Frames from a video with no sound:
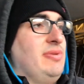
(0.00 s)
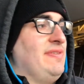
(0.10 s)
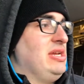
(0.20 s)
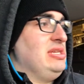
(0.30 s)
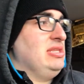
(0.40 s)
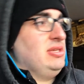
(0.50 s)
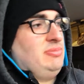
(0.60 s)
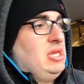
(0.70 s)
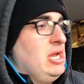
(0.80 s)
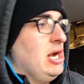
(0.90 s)
If I need
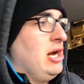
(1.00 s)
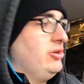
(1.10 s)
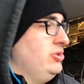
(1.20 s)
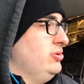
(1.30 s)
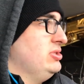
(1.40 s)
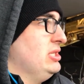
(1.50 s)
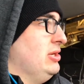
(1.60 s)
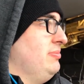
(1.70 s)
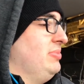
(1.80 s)
them, I'll use them,